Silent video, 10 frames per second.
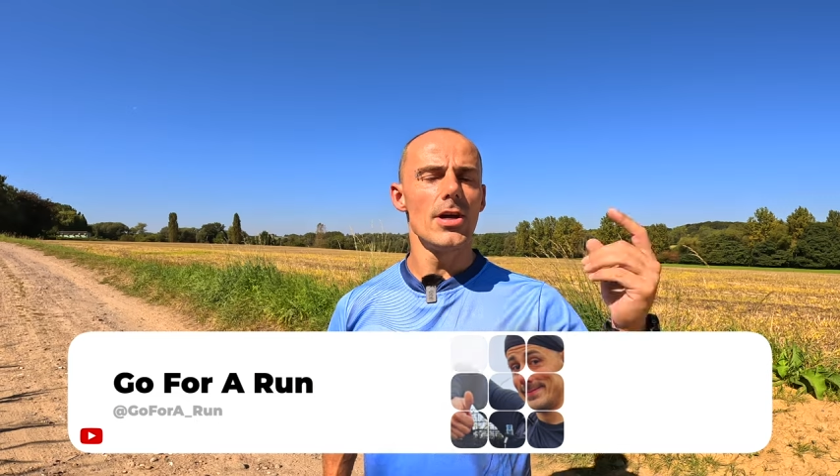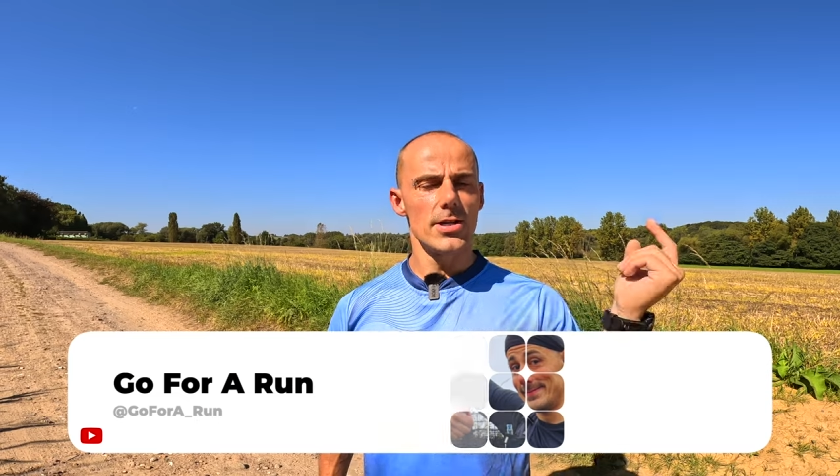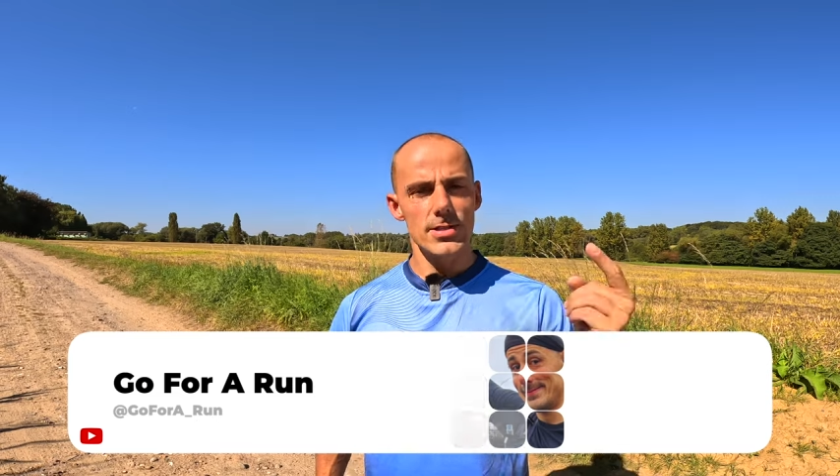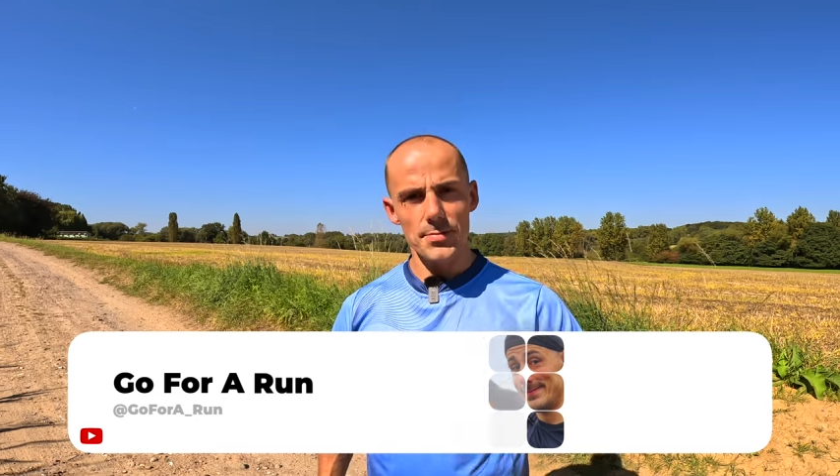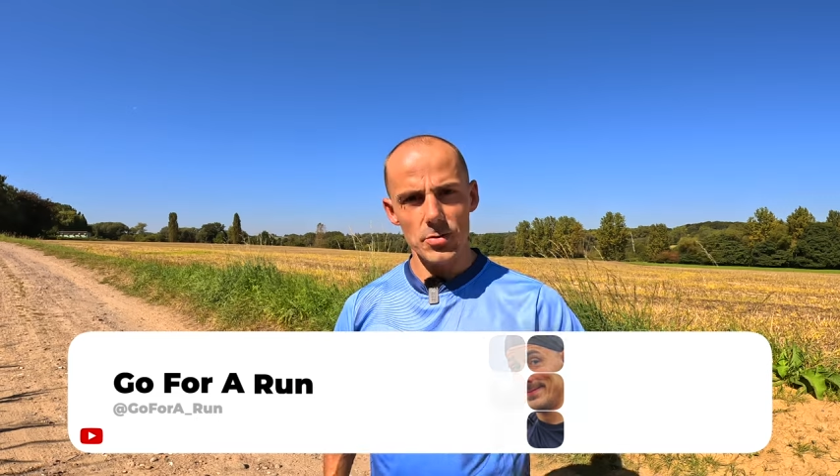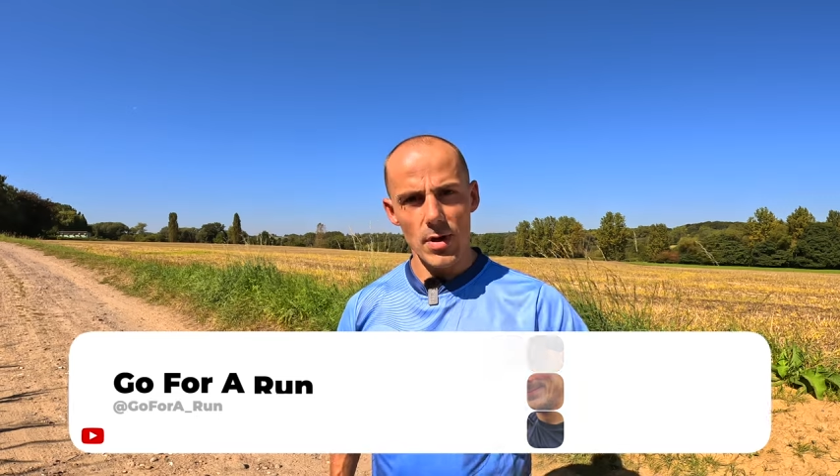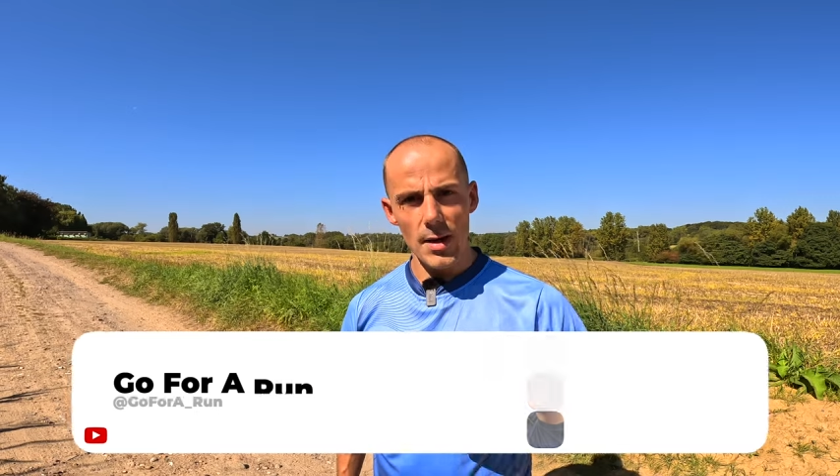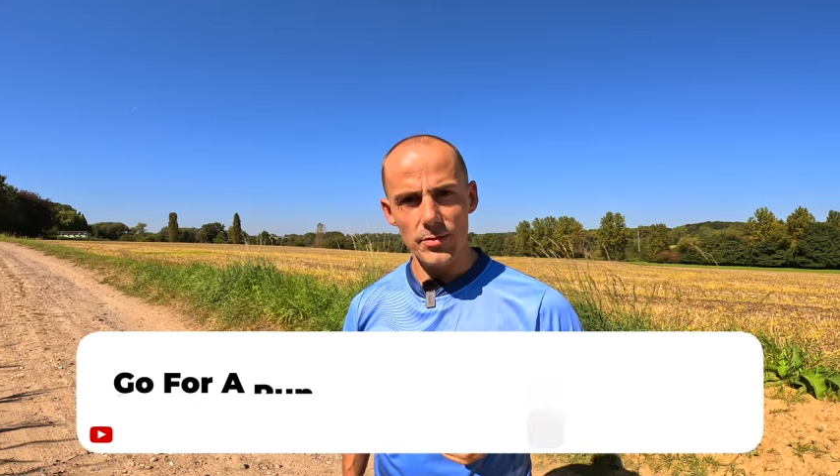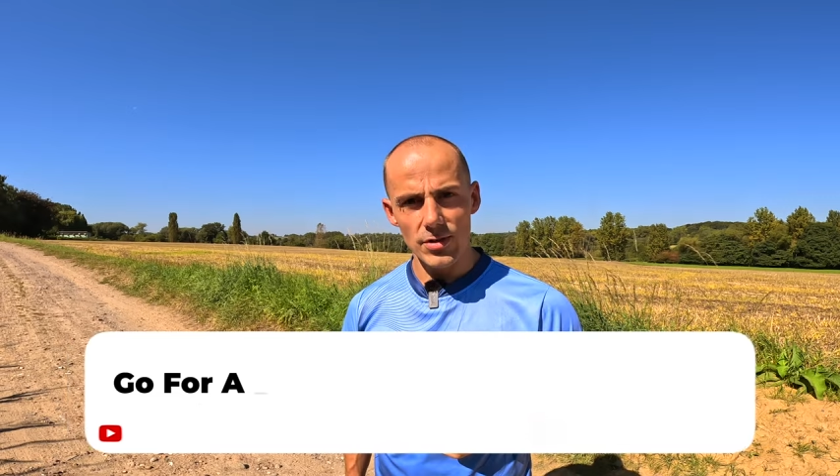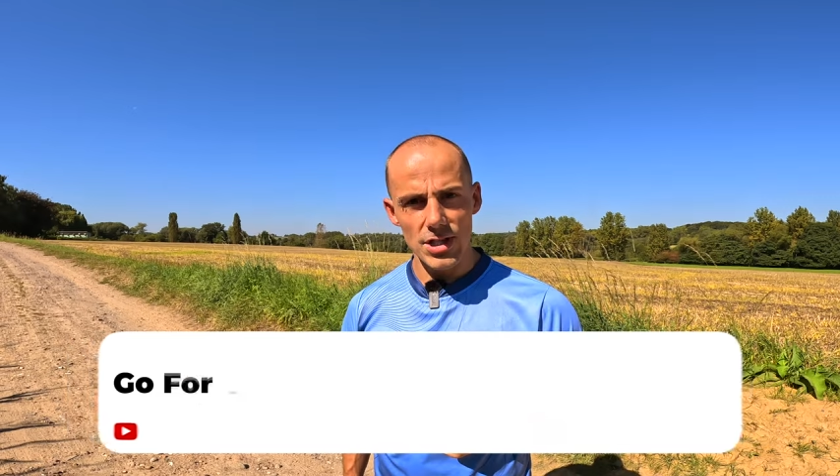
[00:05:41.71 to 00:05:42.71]

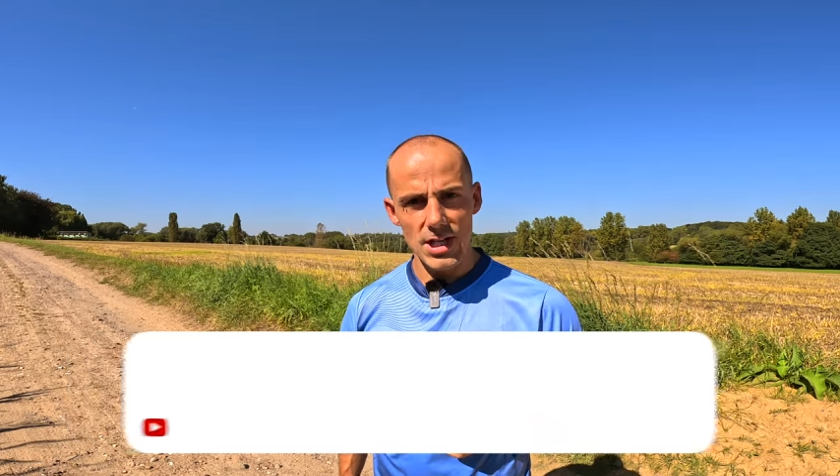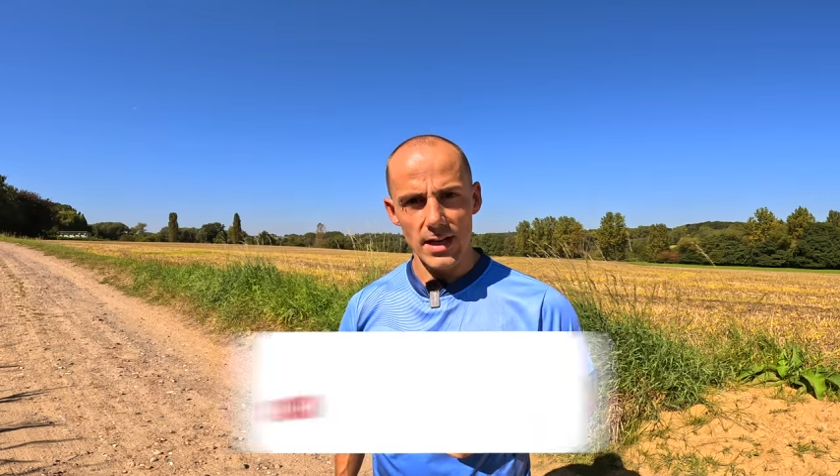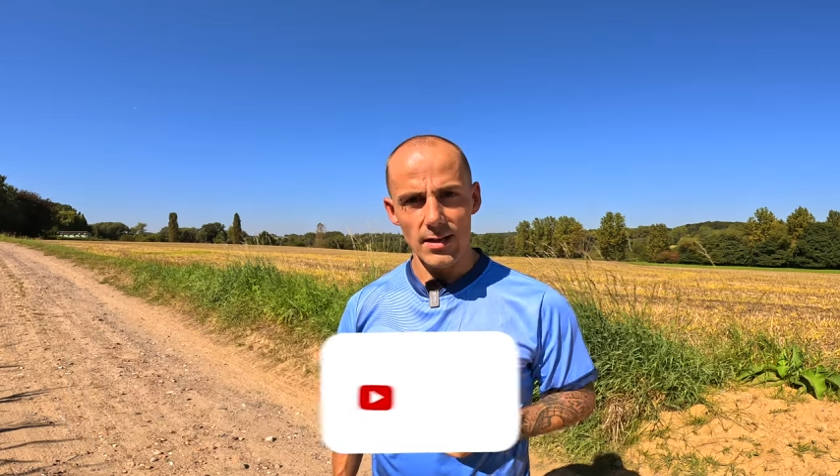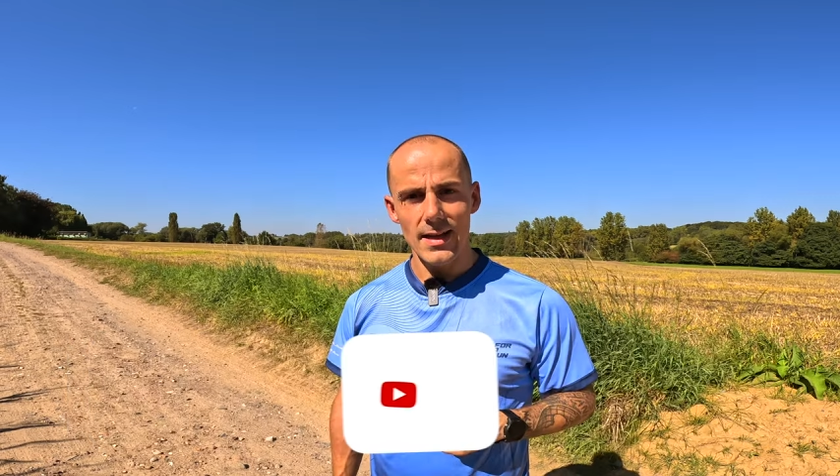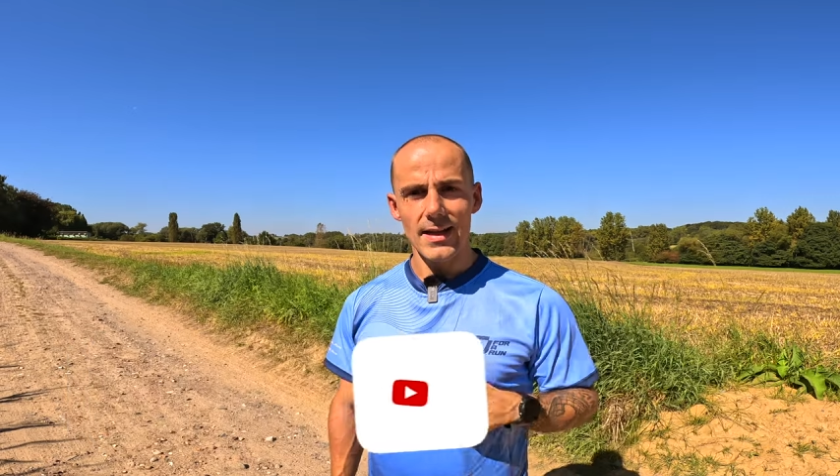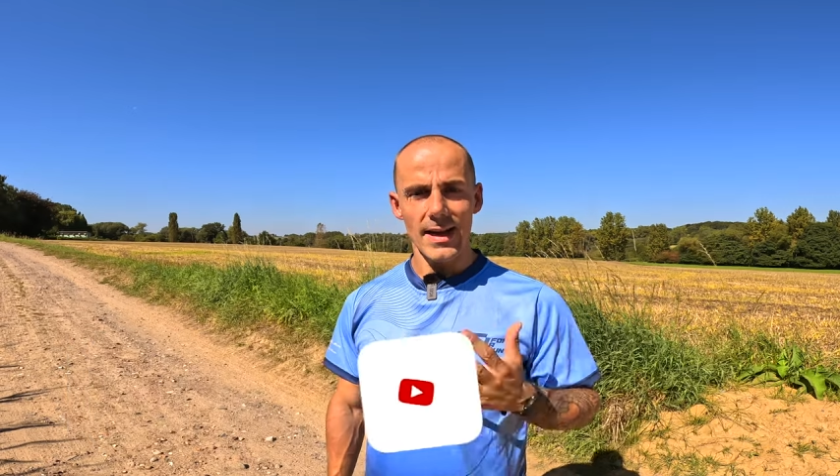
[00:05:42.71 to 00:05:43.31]
subscribe to the channel,